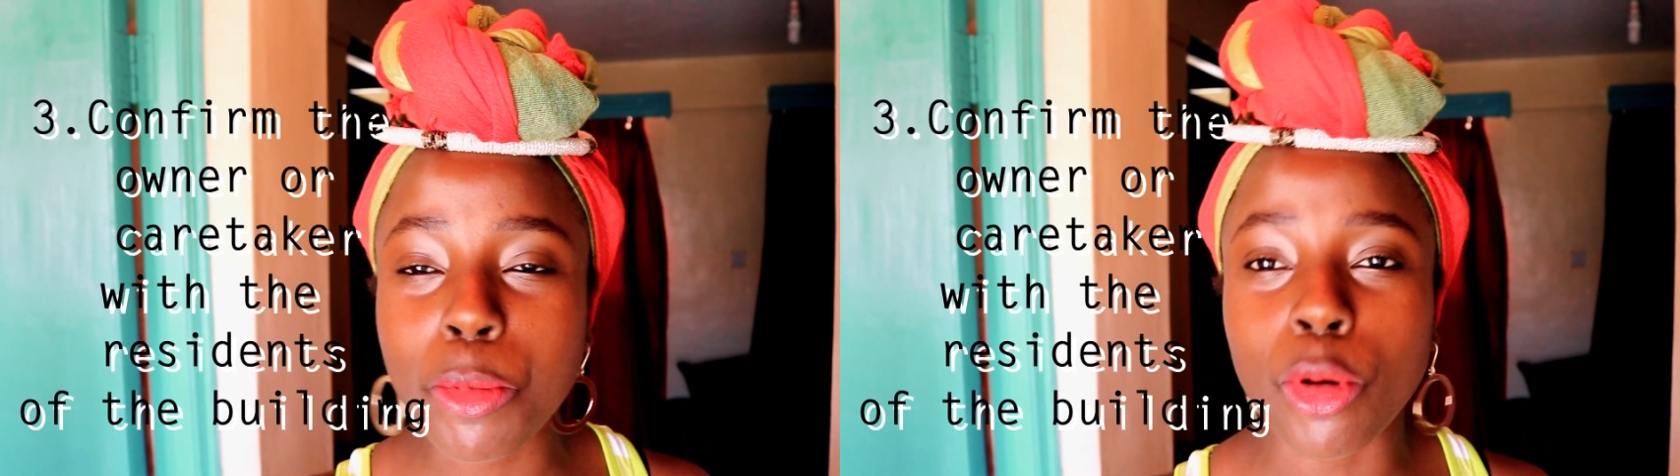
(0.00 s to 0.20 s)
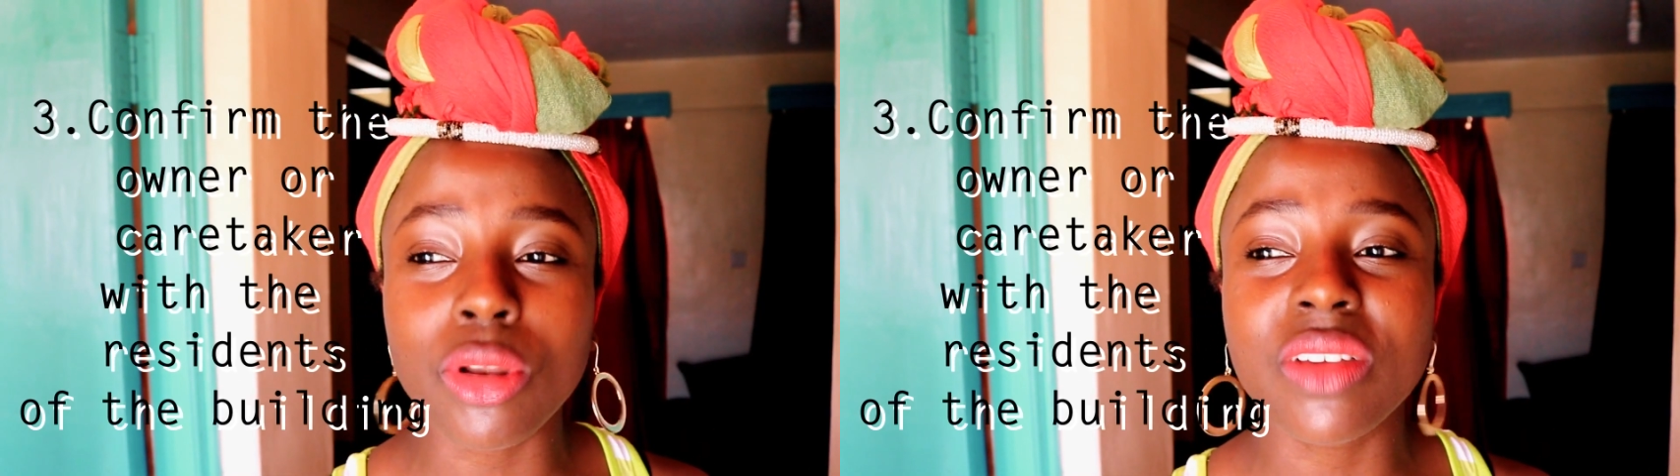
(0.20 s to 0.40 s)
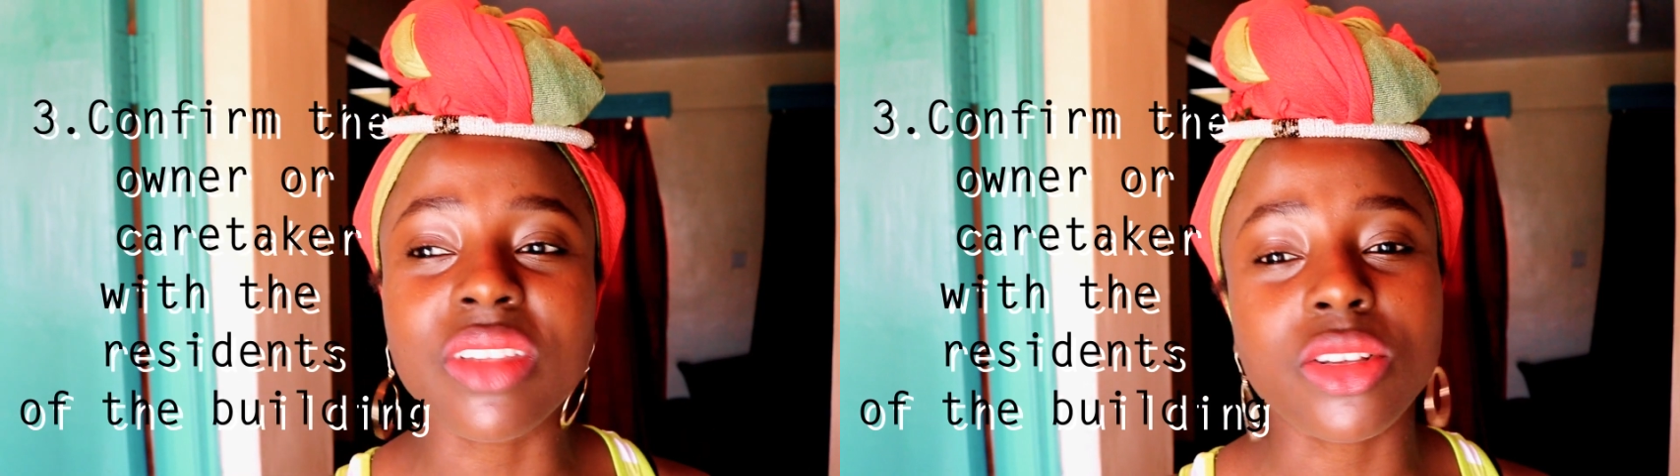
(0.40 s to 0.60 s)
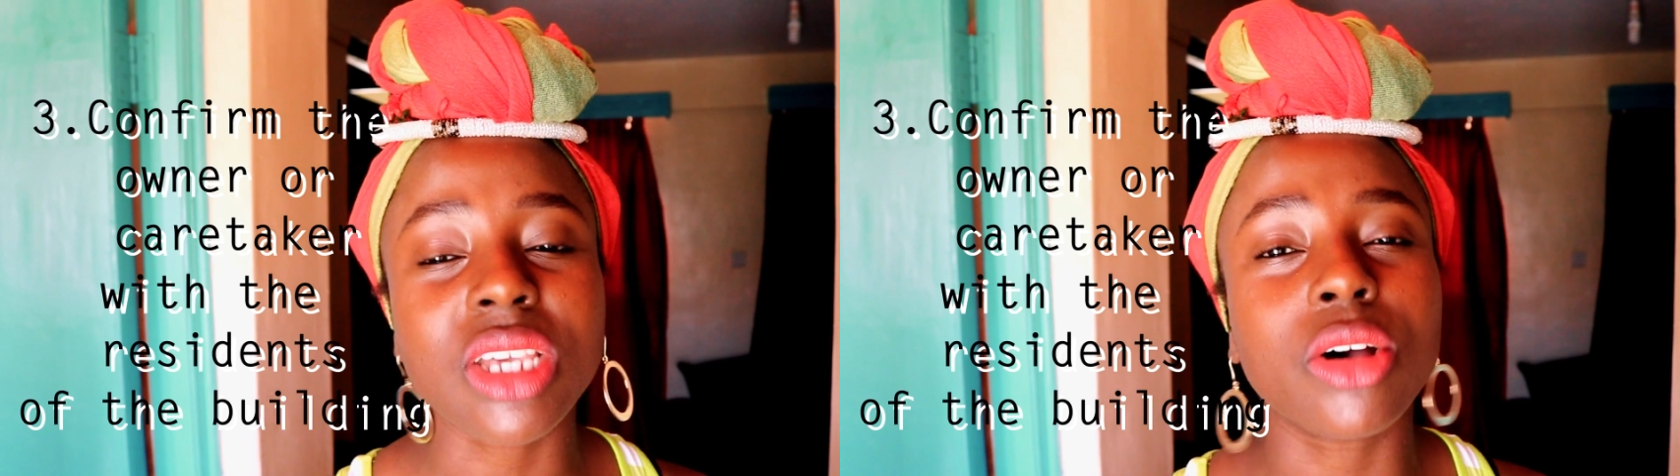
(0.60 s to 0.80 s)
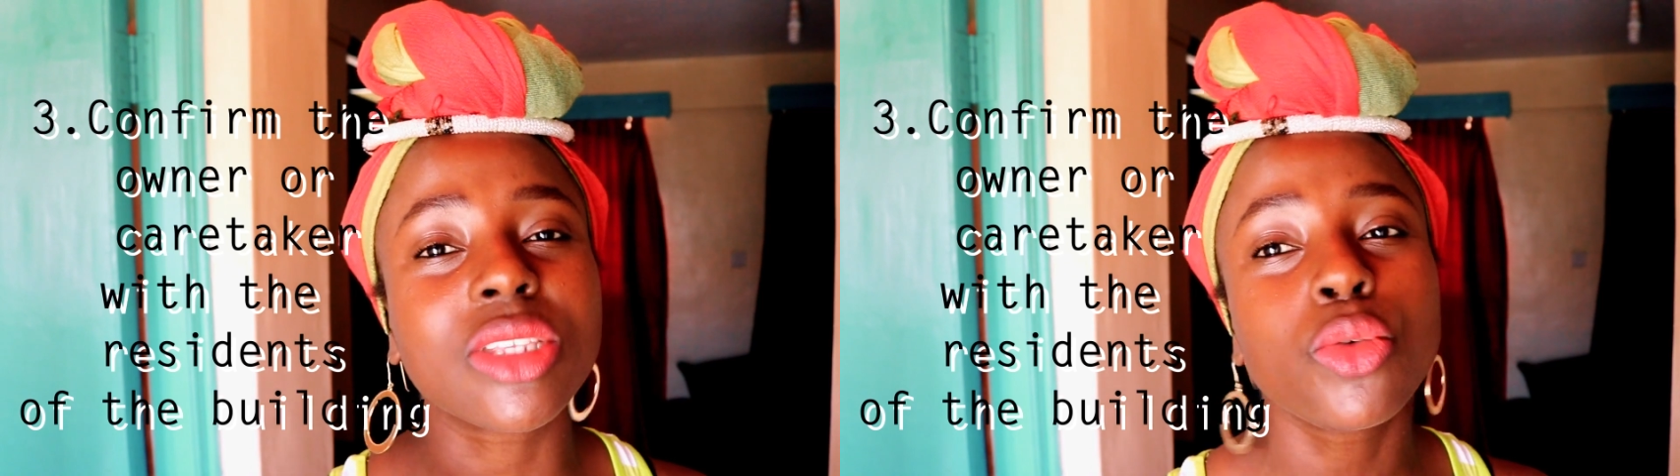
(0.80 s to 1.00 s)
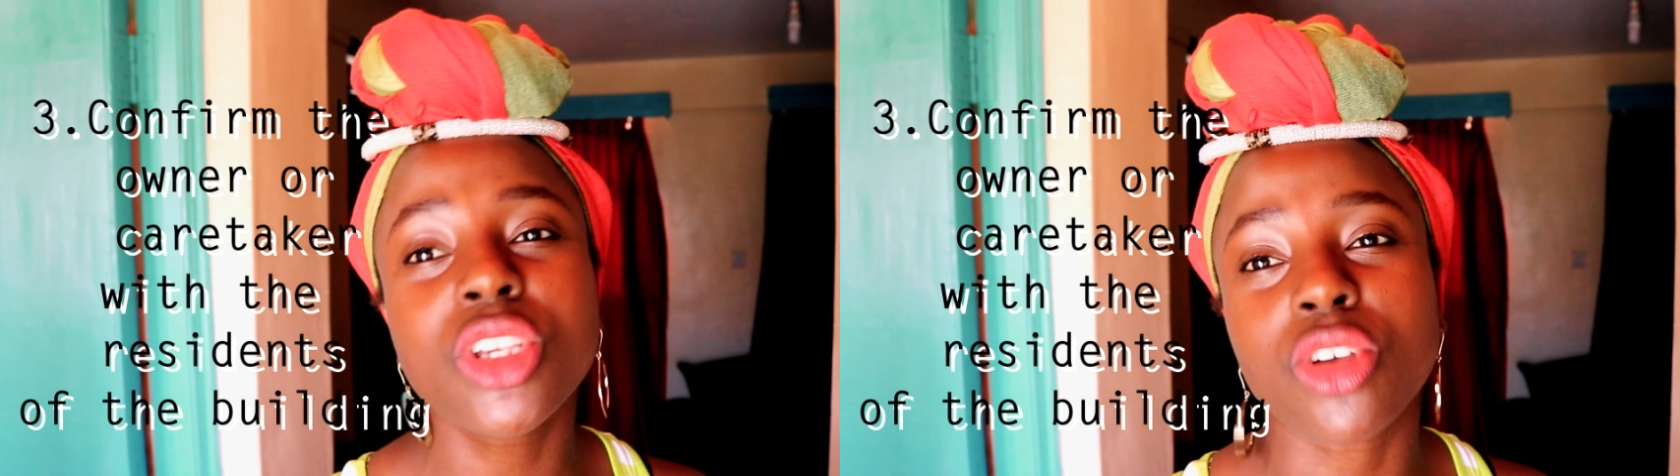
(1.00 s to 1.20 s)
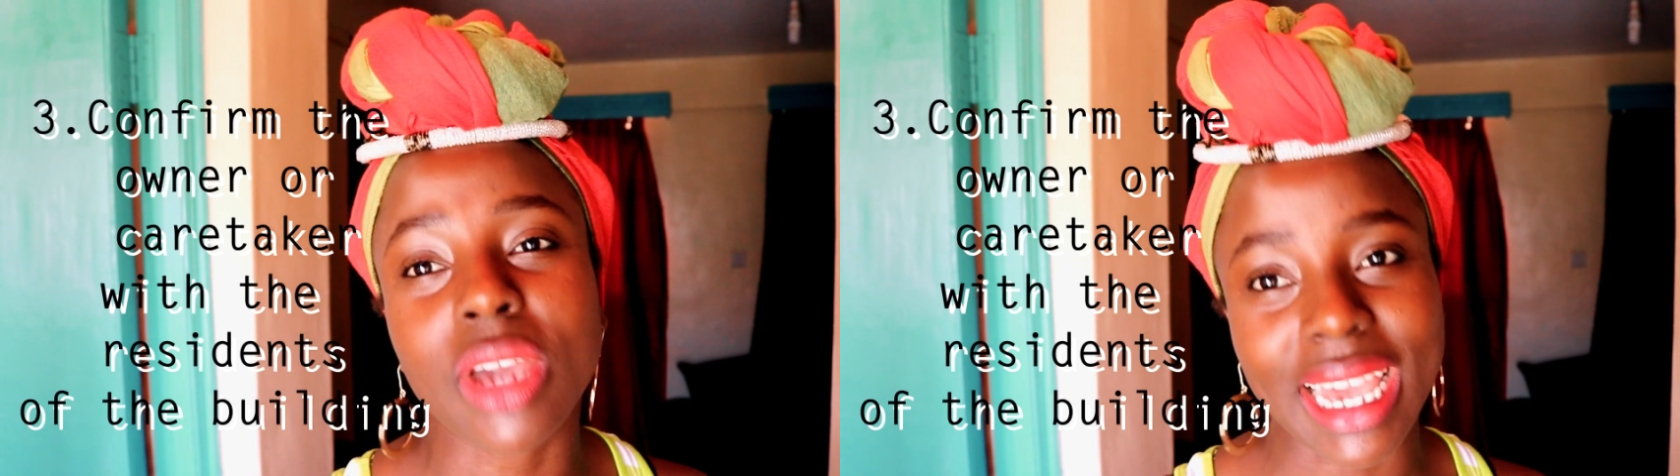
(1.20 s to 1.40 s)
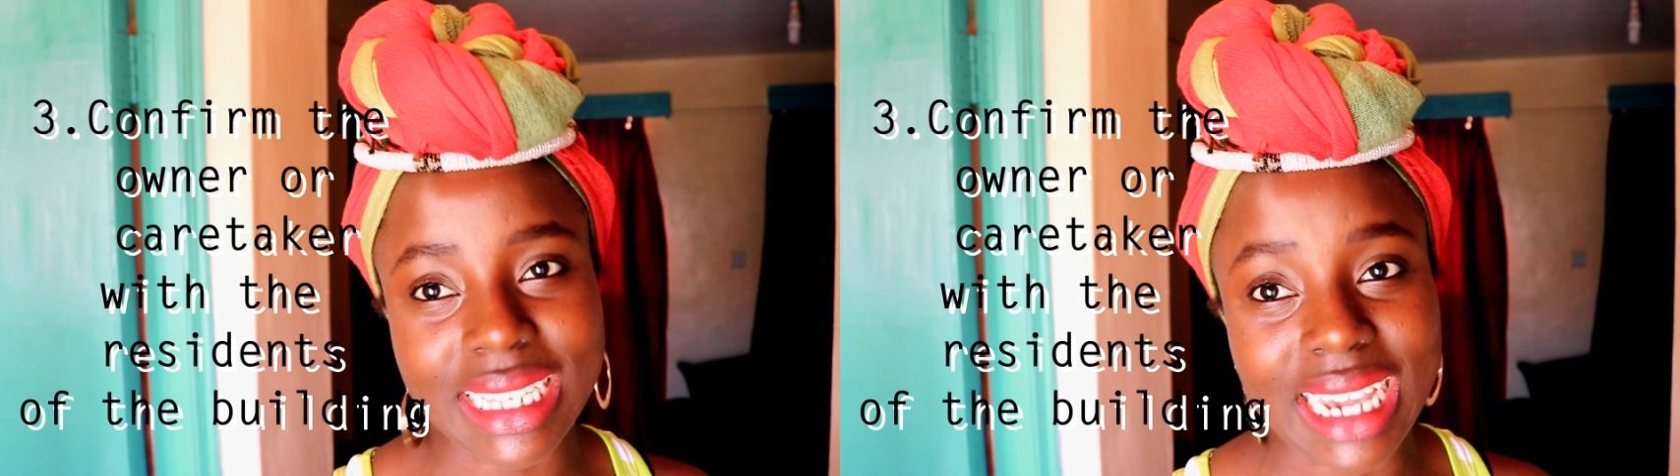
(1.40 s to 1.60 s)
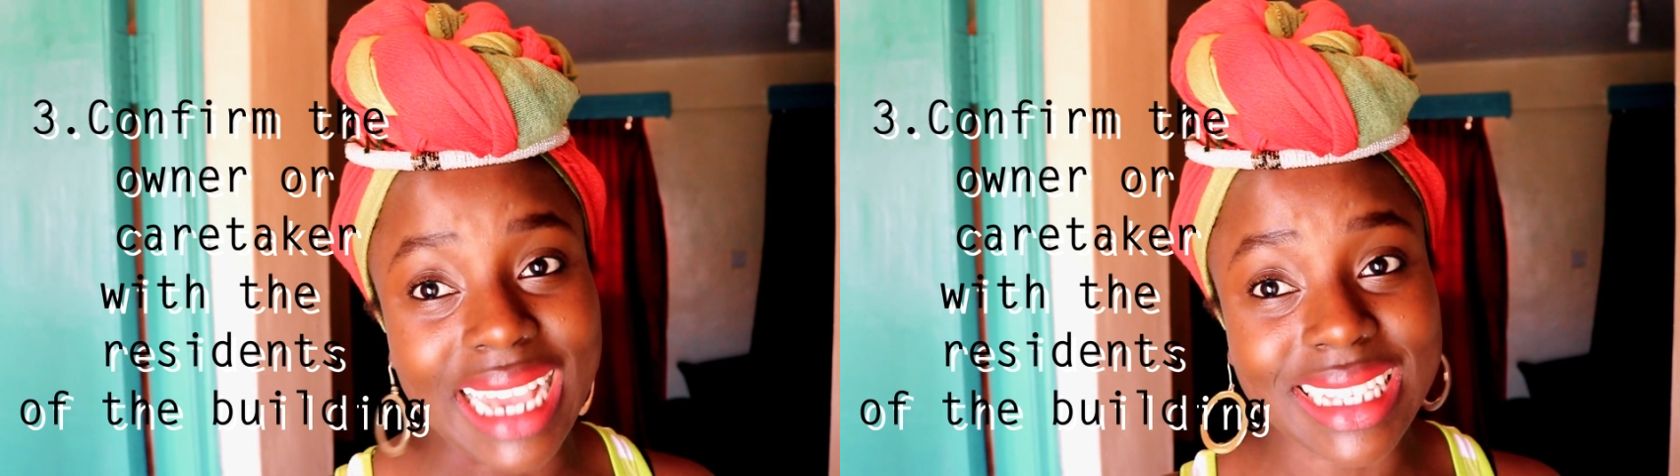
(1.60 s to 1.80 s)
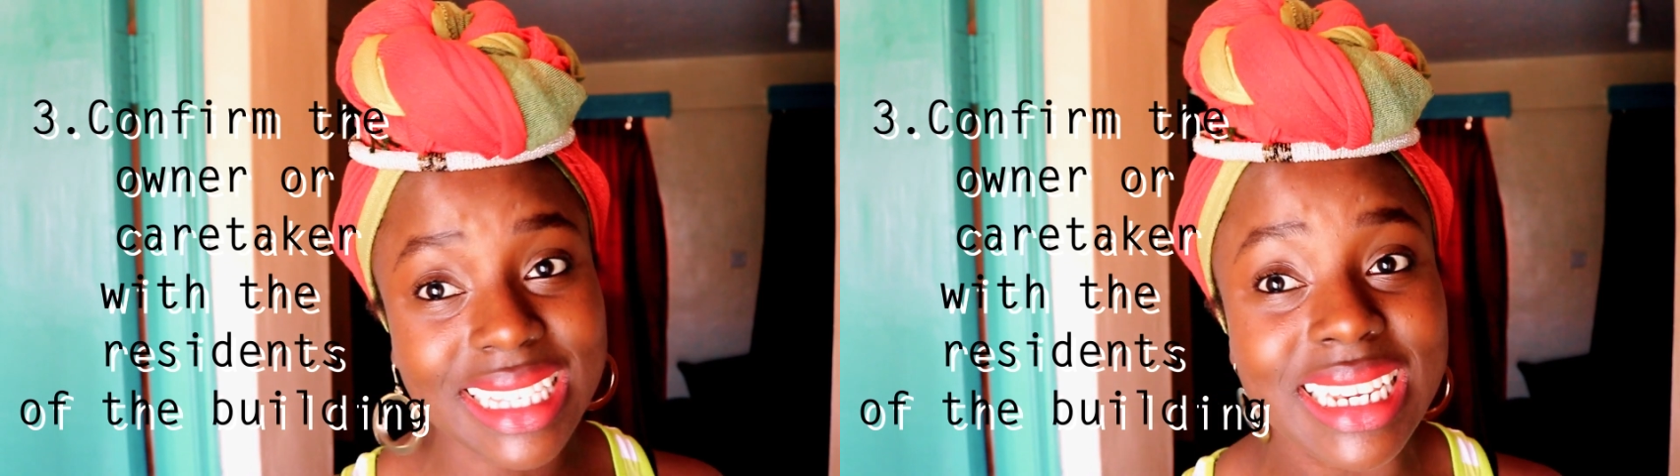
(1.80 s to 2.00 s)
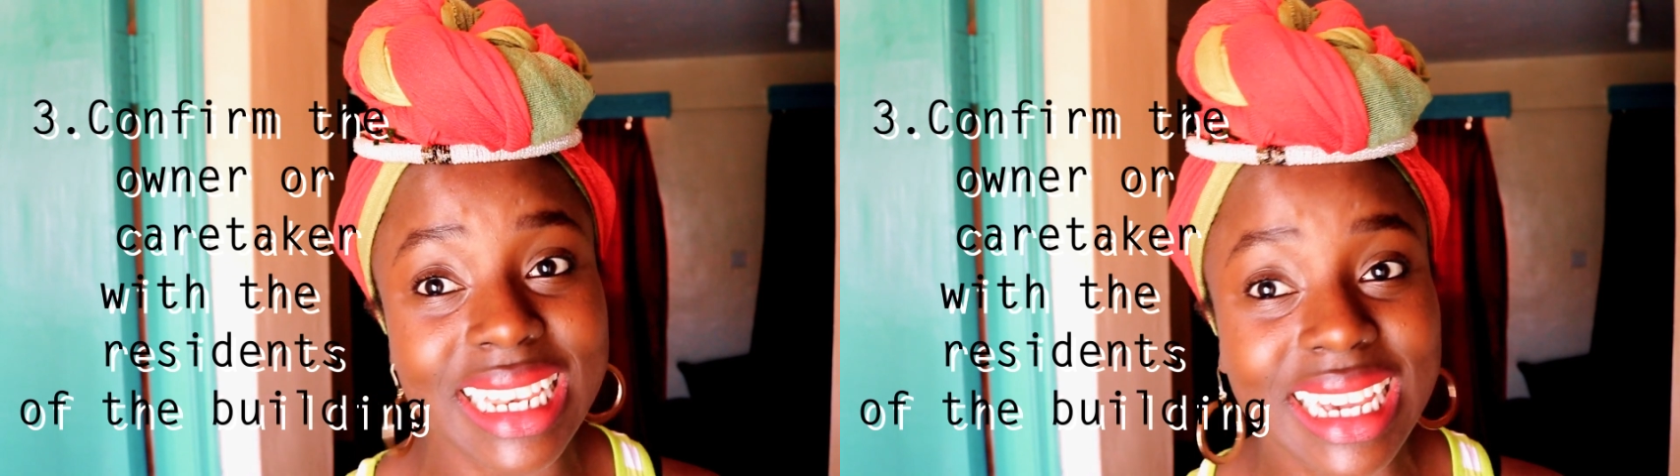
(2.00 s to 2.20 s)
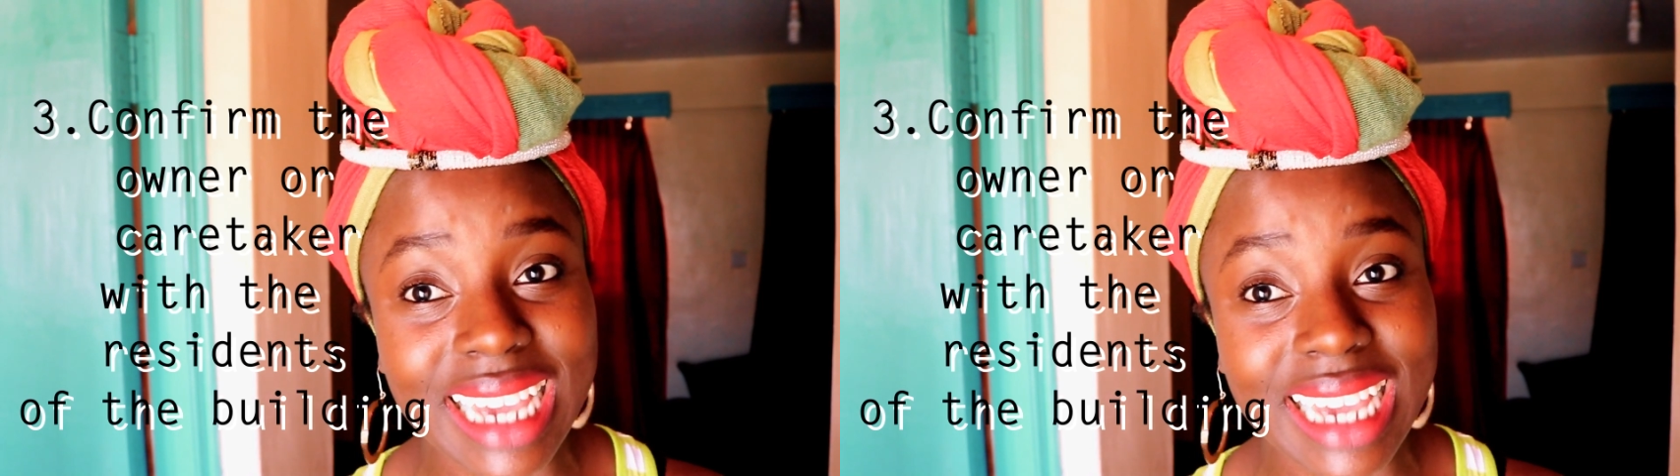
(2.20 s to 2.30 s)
people who live in this house who is your caretaker is this really